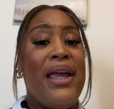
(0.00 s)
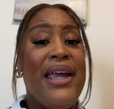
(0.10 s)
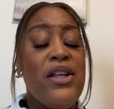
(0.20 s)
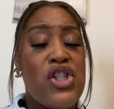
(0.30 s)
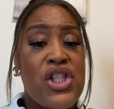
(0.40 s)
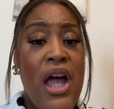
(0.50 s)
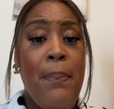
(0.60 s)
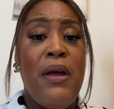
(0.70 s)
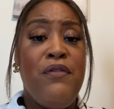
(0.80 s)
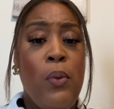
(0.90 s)
each step.
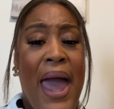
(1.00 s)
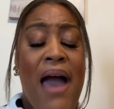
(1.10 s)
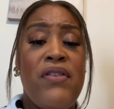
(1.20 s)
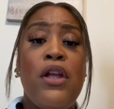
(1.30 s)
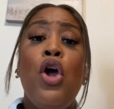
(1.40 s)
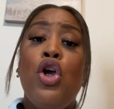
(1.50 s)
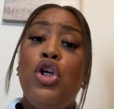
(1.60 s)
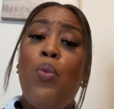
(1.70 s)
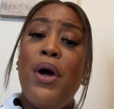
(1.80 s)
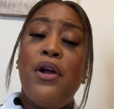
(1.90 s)
If you haven't,
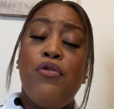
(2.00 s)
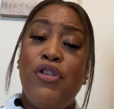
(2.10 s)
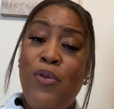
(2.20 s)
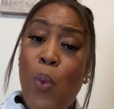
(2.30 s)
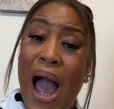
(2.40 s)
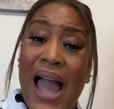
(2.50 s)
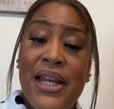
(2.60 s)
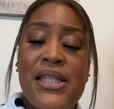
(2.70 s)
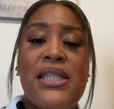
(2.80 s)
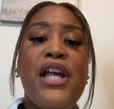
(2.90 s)
you want to rewind
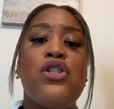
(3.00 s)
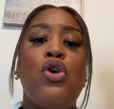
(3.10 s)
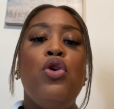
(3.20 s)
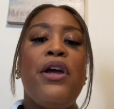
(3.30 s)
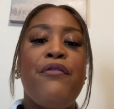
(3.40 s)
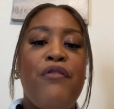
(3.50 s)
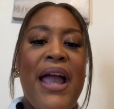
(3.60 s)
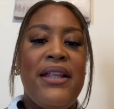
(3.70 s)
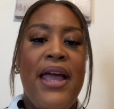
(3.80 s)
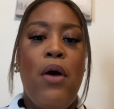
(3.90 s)
this thing so you can
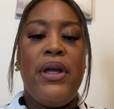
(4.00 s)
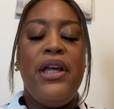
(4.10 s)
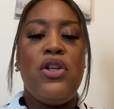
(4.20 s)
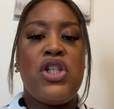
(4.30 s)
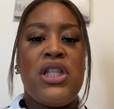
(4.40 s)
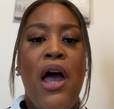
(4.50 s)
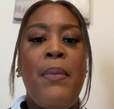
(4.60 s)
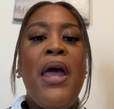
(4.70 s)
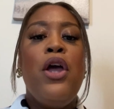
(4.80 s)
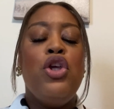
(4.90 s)
write down each
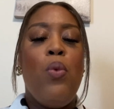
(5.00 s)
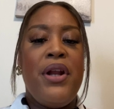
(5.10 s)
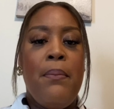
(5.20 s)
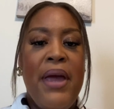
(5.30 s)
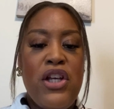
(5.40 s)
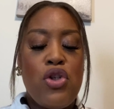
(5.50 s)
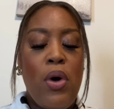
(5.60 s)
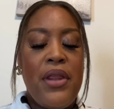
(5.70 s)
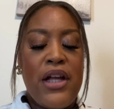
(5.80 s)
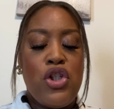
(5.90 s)
step. You want to make
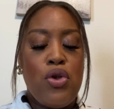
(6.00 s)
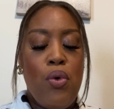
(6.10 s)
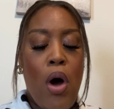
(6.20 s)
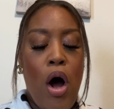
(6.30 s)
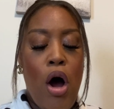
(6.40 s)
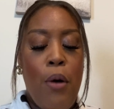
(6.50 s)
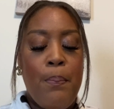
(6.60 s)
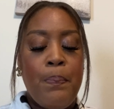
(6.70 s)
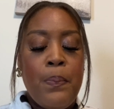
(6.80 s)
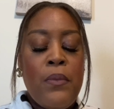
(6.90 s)
sure that you
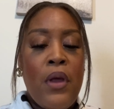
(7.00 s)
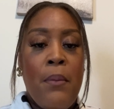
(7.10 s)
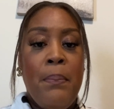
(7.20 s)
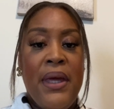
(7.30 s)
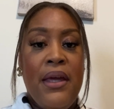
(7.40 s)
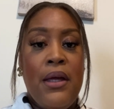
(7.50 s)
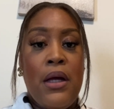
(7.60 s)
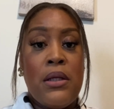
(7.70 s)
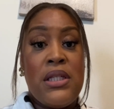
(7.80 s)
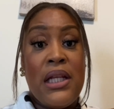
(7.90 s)
um be
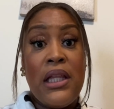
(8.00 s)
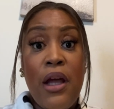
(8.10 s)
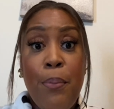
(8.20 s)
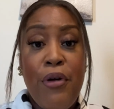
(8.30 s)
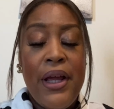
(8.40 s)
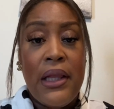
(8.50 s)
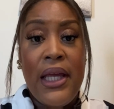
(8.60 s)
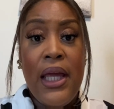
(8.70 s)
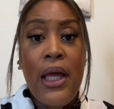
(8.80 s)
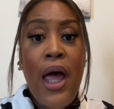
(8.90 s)
uh,
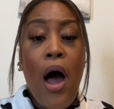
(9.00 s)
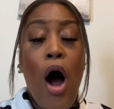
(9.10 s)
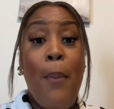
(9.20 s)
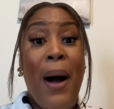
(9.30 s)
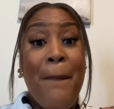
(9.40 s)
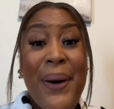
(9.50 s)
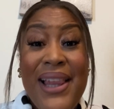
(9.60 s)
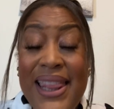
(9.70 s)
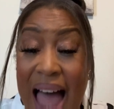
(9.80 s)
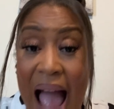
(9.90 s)
deliberately um,
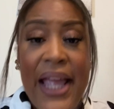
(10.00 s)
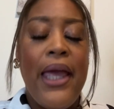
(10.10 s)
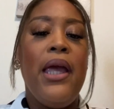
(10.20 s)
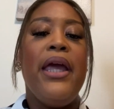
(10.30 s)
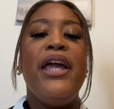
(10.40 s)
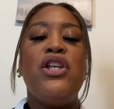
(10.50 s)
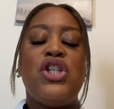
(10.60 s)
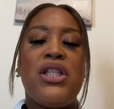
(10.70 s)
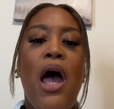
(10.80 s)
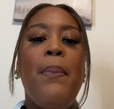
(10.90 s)
applying each
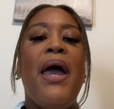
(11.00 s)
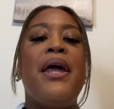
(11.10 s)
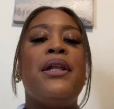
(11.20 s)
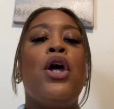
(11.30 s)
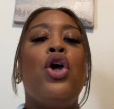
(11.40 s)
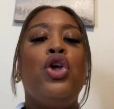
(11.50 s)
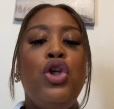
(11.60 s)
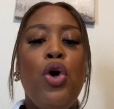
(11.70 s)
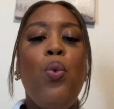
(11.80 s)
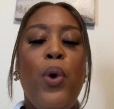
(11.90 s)
step, and
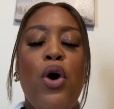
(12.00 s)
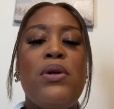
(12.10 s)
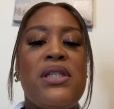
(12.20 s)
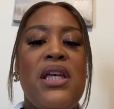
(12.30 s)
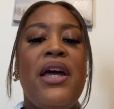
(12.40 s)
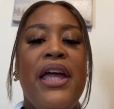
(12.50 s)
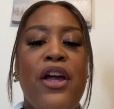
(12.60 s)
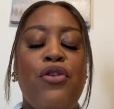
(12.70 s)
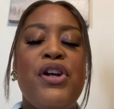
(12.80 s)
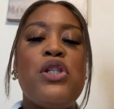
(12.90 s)
you will see an
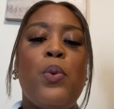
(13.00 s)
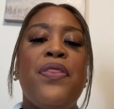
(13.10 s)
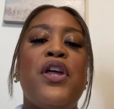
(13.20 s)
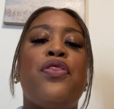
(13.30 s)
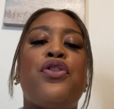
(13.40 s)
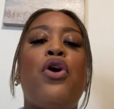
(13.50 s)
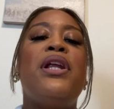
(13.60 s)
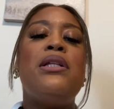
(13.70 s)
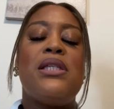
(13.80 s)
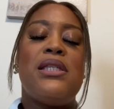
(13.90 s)
increase within
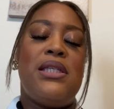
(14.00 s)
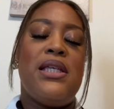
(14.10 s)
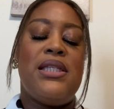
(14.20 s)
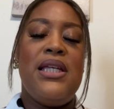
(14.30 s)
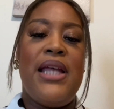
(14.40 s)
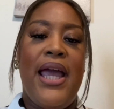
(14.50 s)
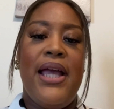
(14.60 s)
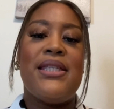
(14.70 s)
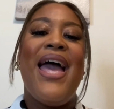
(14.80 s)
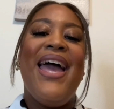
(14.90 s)
30 to 60 days,